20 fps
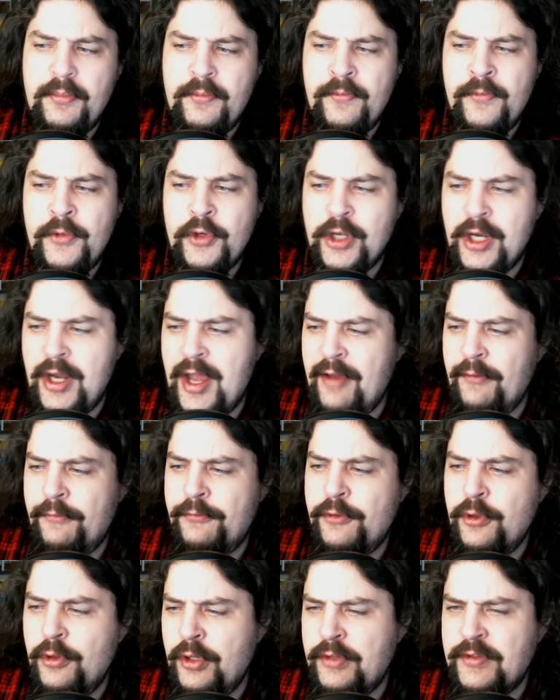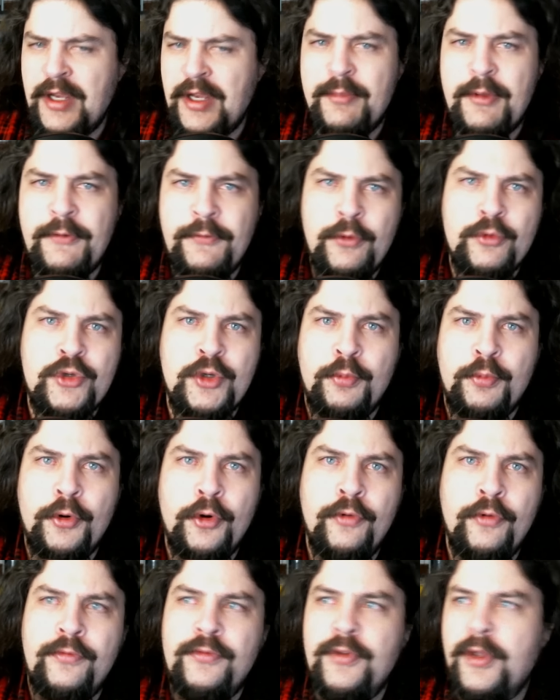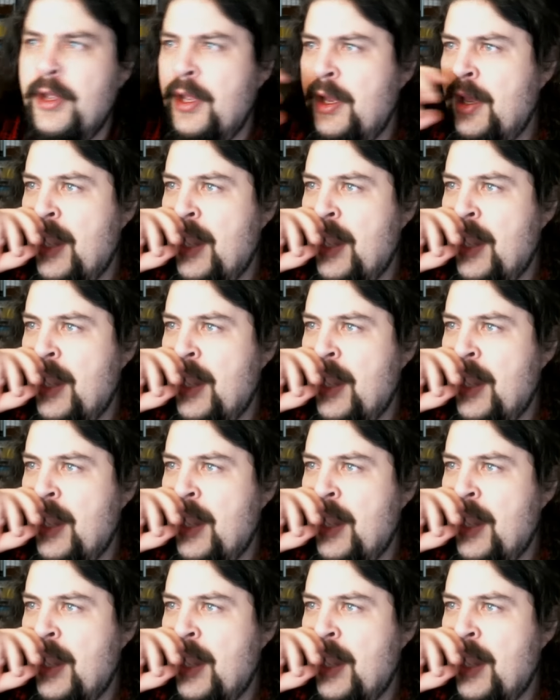It's going to be future-proofed.